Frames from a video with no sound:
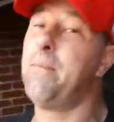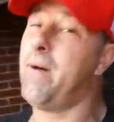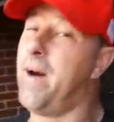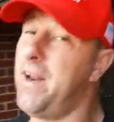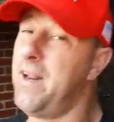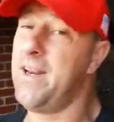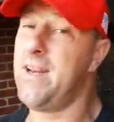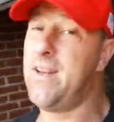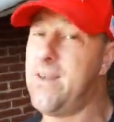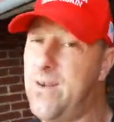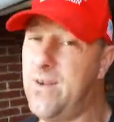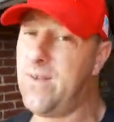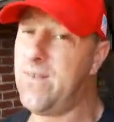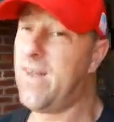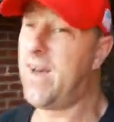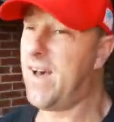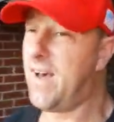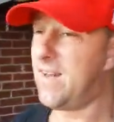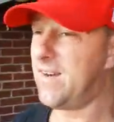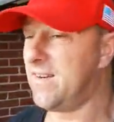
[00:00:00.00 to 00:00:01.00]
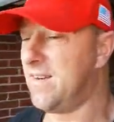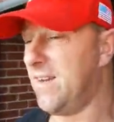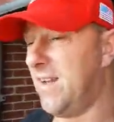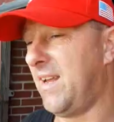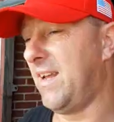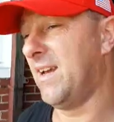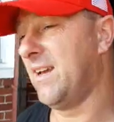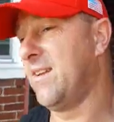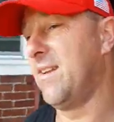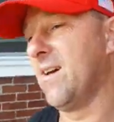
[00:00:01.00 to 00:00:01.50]
money to do that.
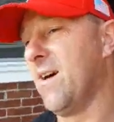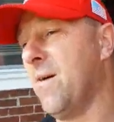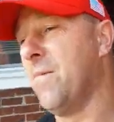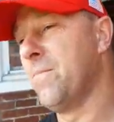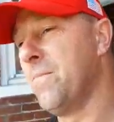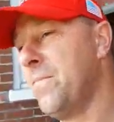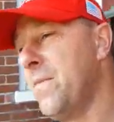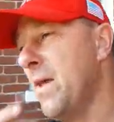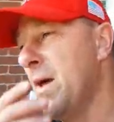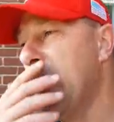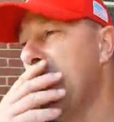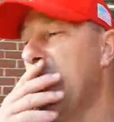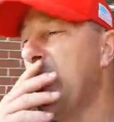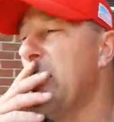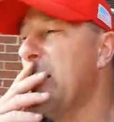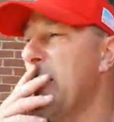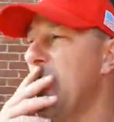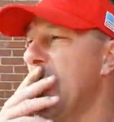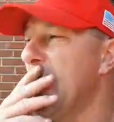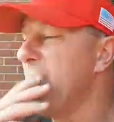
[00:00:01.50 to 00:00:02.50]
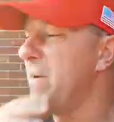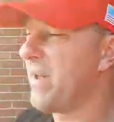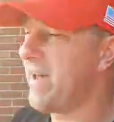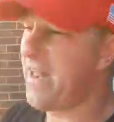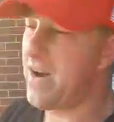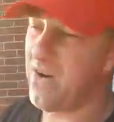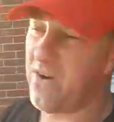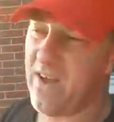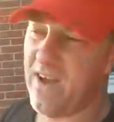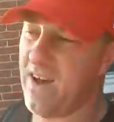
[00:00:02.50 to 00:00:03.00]
And but I
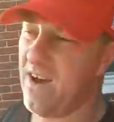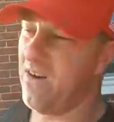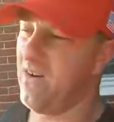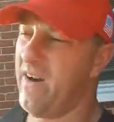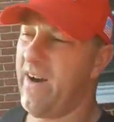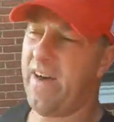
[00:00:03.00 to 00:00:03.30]
don't know.